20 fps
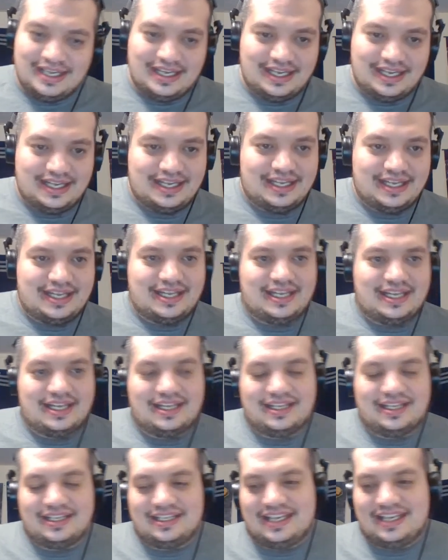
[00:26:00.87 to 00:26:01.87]

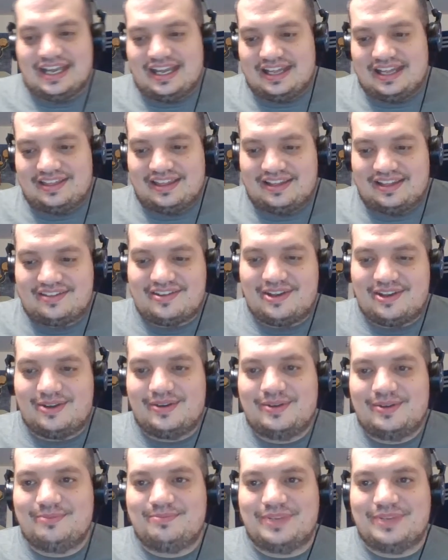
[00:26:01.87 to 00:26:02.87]
Yeah, I think so.
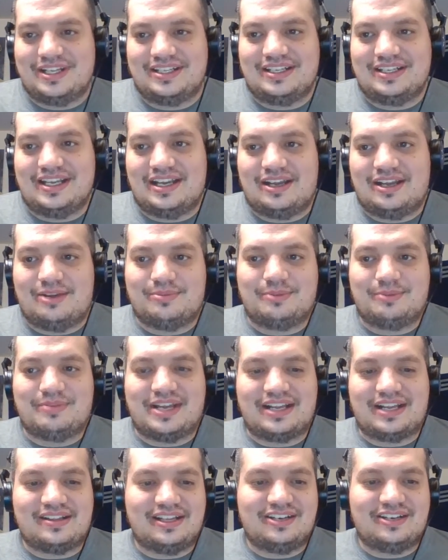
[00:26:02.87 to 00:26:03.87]
But, yeah, I'll be
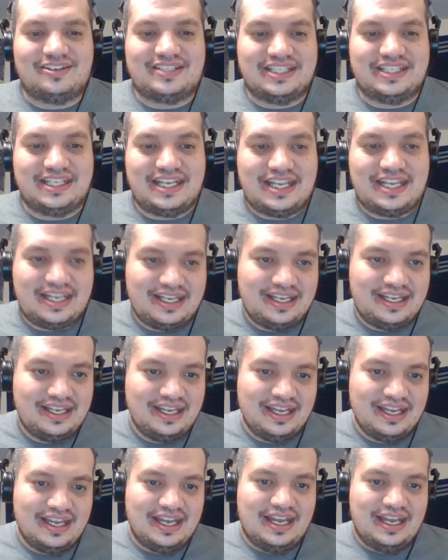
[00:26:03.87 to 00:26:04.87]
back later today.
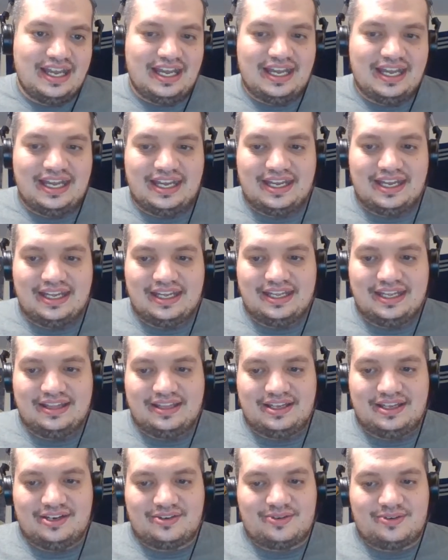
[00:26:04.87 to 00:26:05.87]
And
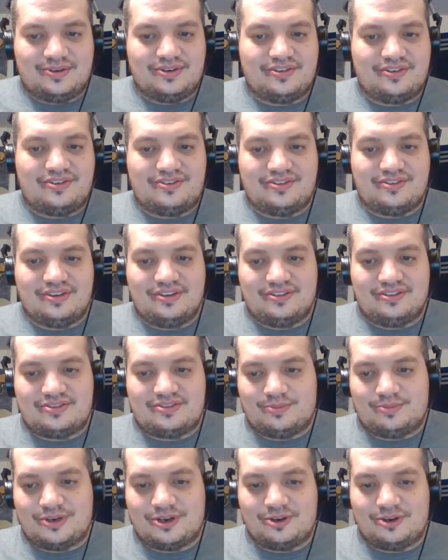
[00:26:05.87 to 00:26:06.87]
then, of course,
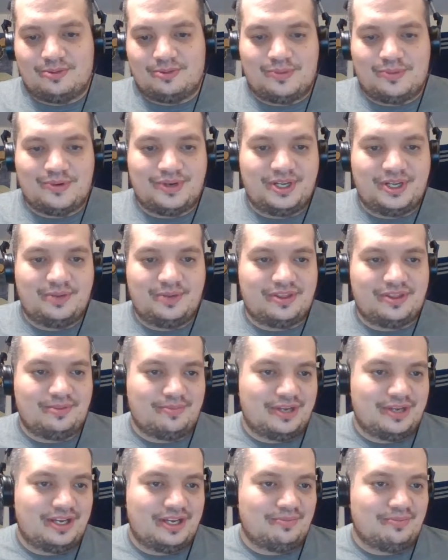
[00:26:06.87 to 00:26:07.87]
tomorrow morning with the
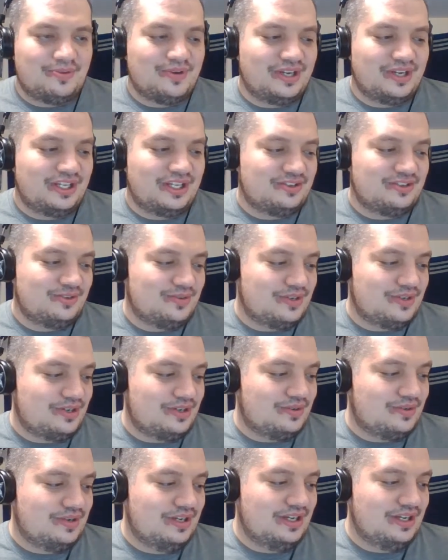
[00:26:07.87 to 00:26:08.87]
Monday Morning
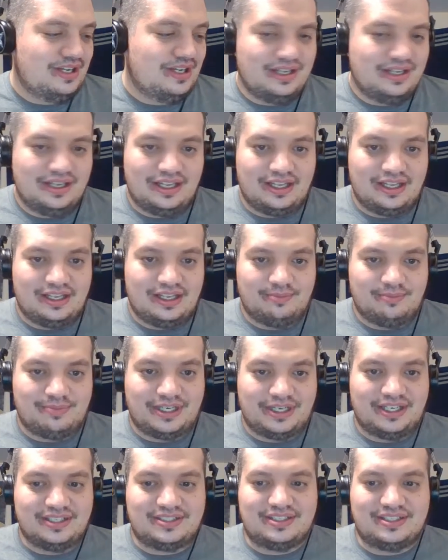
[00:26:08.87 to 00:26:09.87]
Duo.
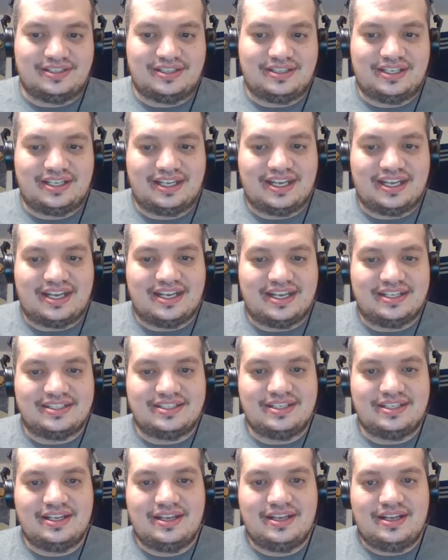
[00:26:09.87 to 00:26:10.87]
But until then,
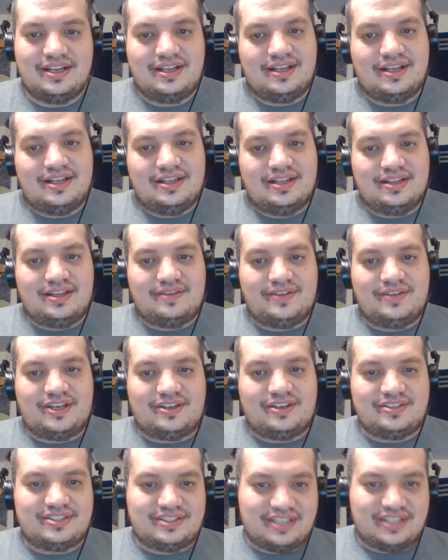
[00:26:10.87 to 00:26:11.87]
guys, love
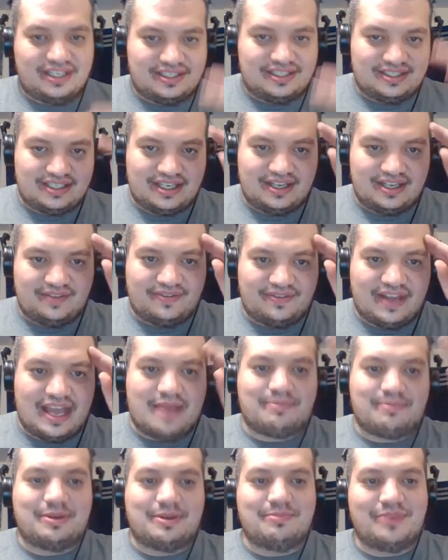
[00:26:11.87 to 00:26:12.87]
y'all. Stay safe.
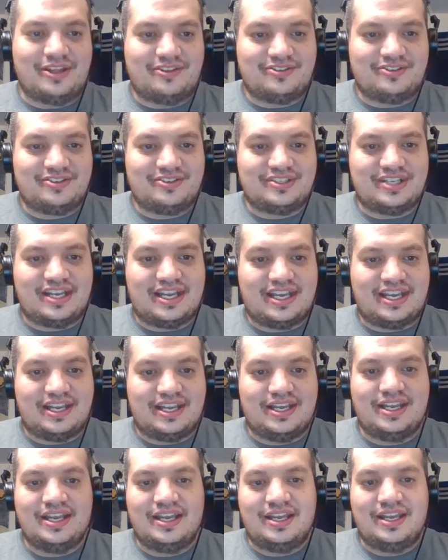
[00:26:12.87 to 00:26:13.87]
Happy Mother's
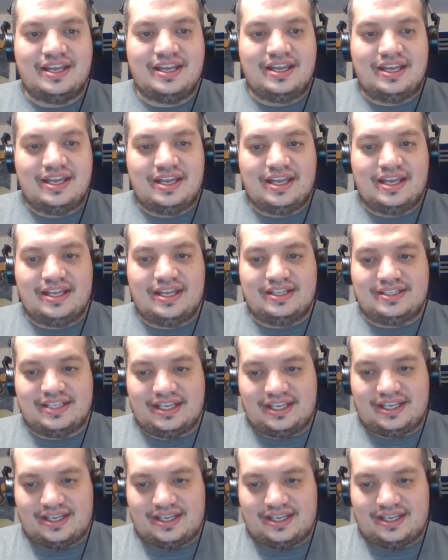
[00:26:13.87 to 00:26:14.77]
Day. And take